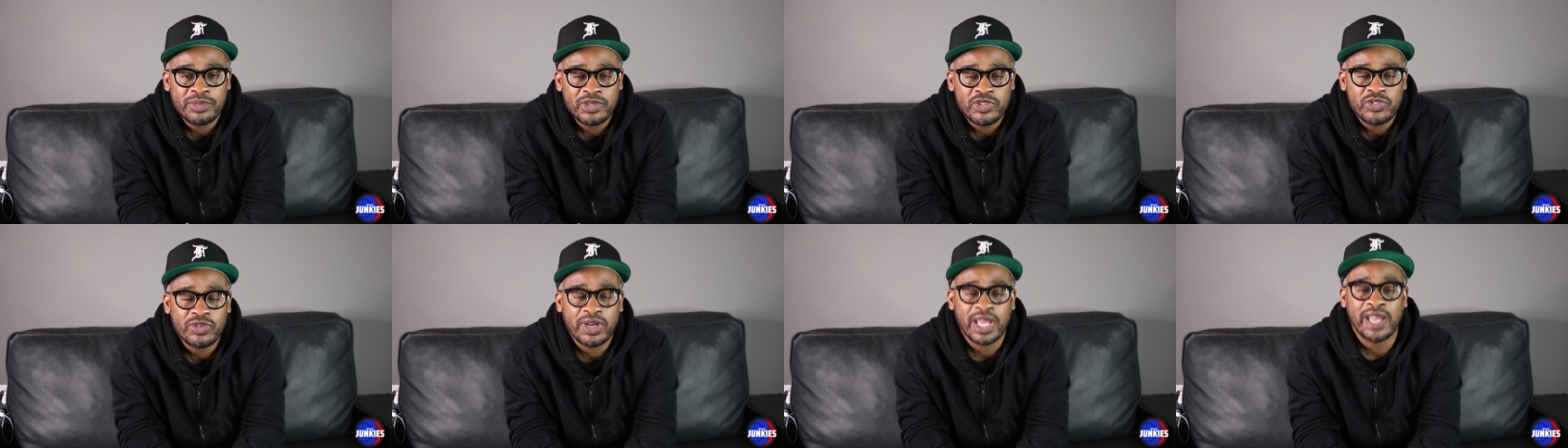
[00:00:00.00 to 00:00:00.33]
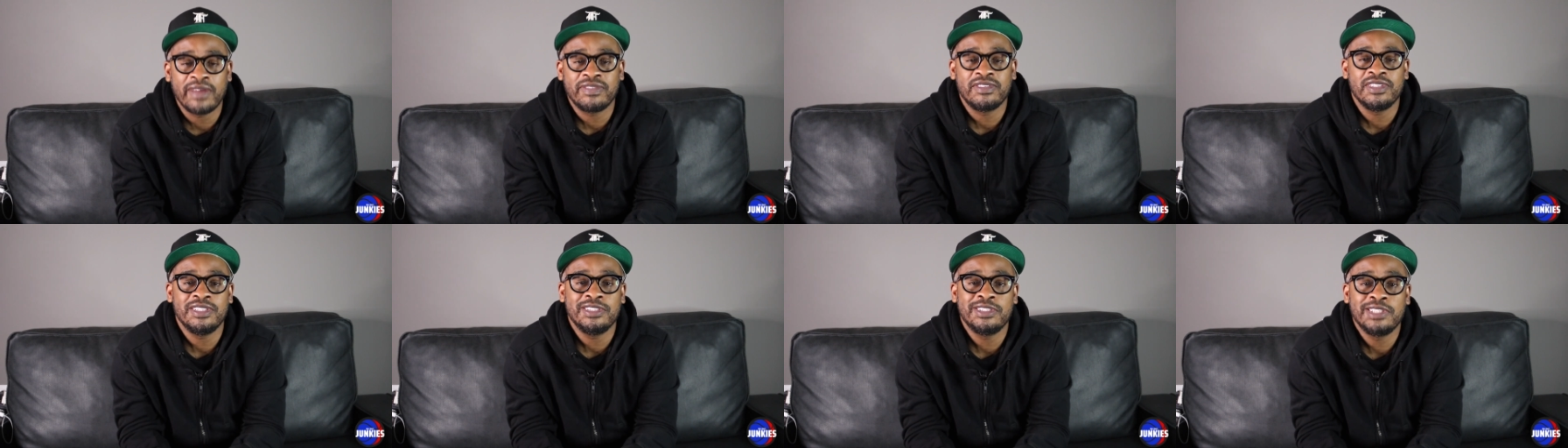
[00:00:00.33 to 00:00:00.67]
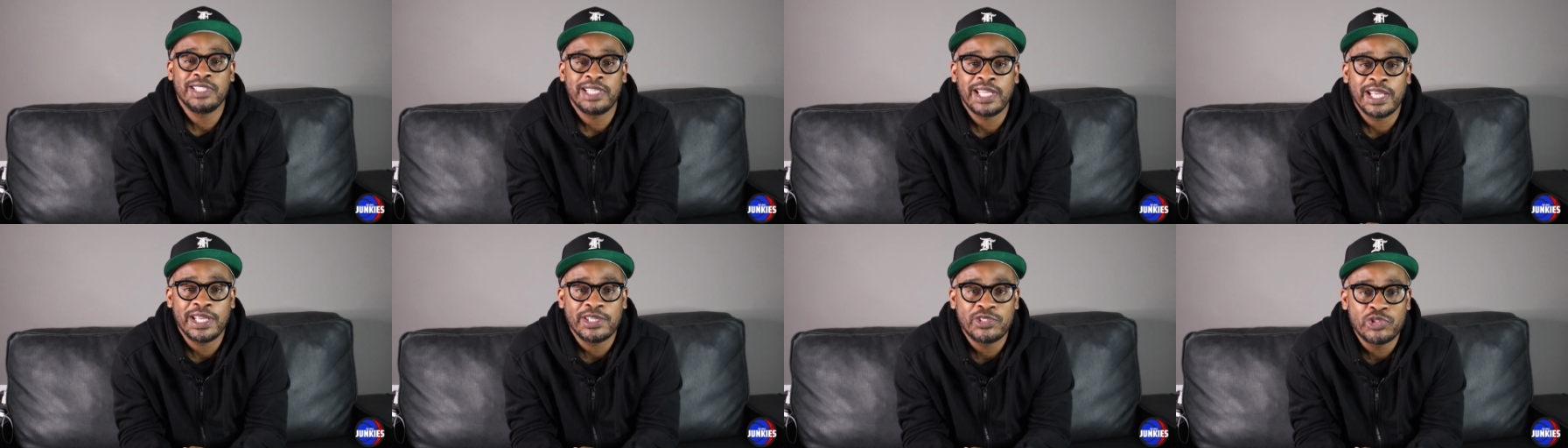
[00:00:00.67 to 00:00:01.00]
be drafted
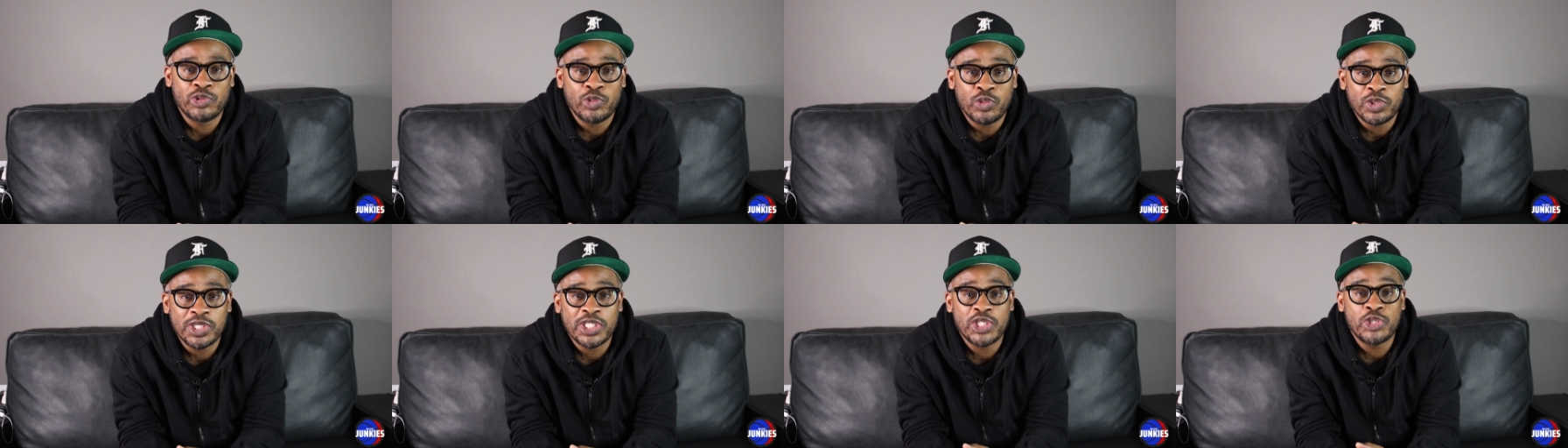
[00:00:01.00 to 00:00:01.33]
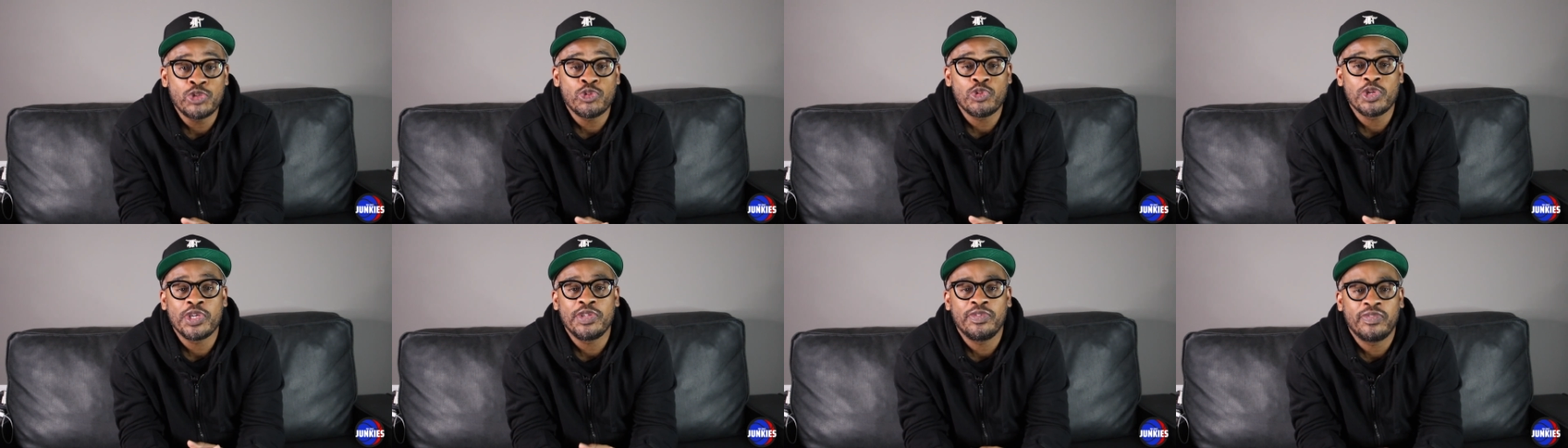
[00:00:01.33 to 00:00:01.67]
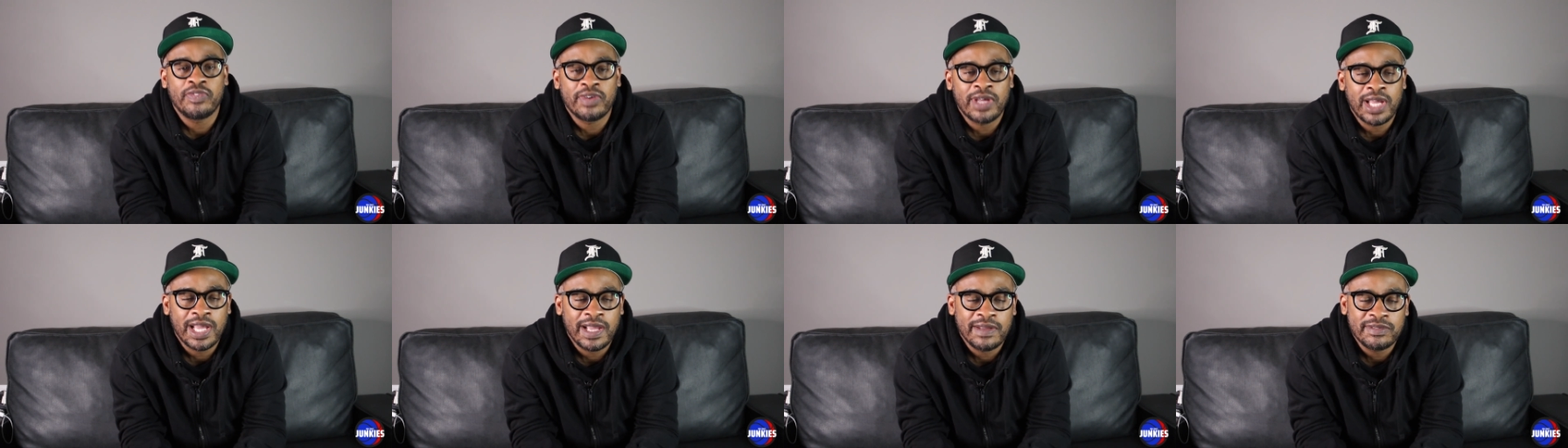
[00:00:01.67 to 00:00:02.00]
till like twenty
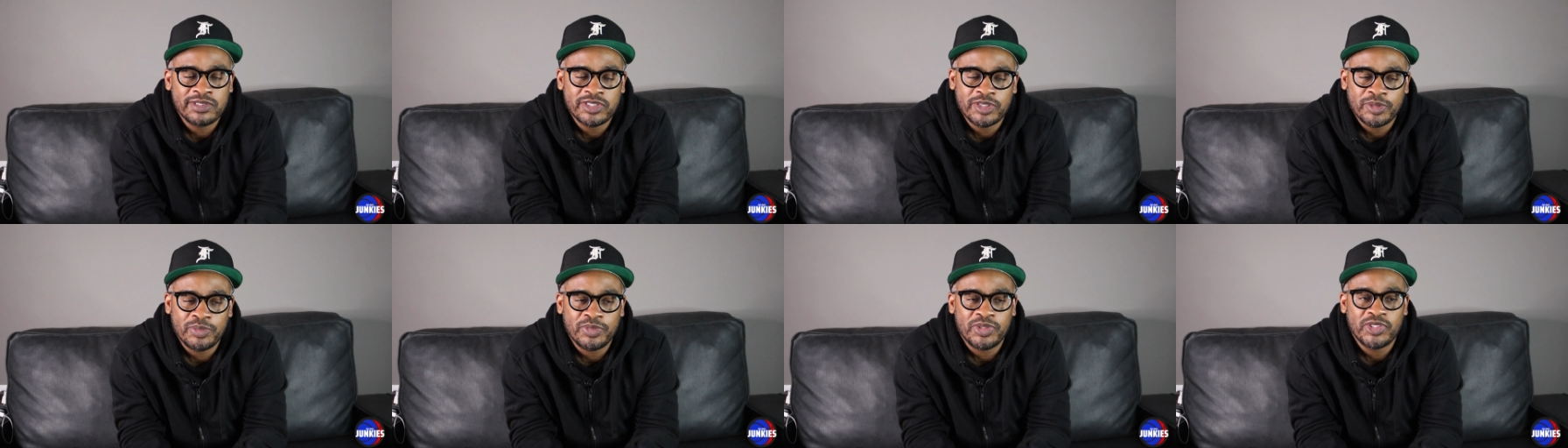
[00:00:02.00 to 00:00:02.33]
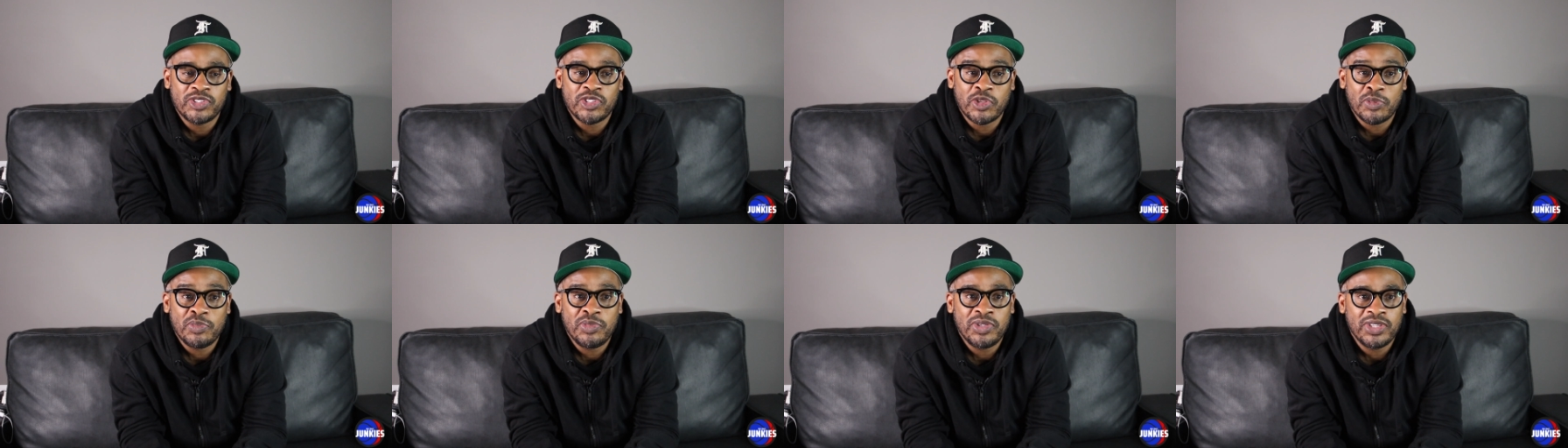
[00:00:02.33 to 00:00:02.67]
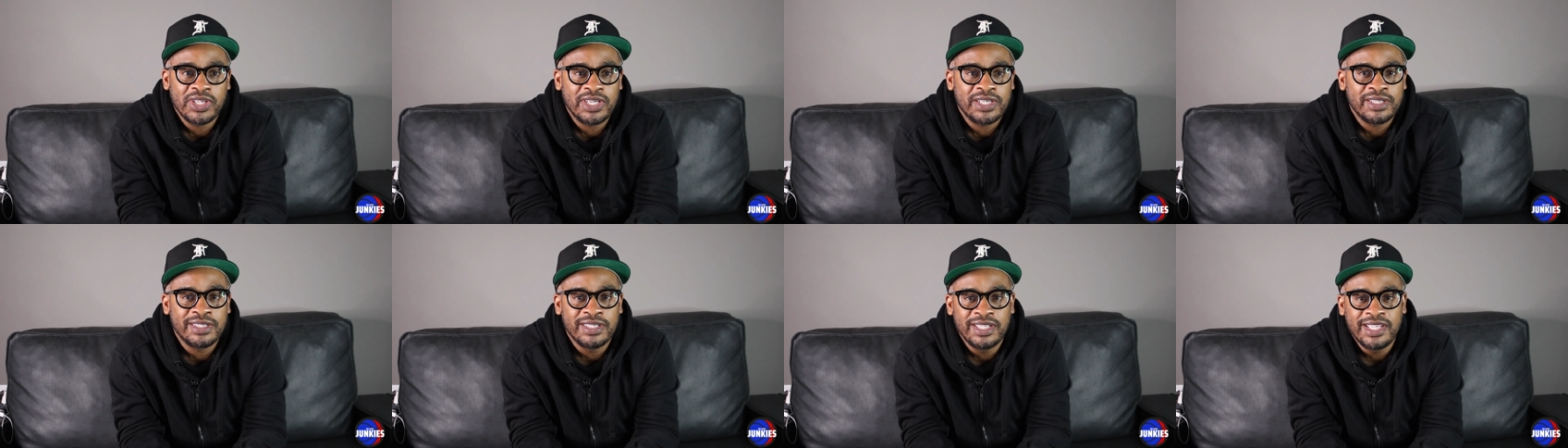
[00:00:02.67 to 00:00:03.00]
twenty-five, some, some
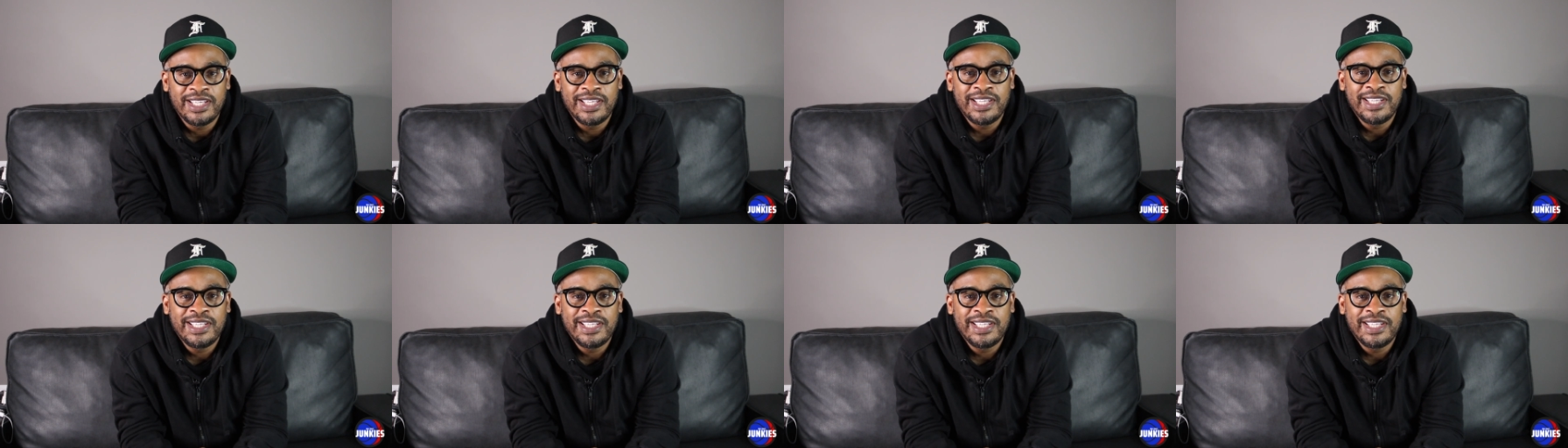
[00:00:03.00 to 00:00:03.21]
young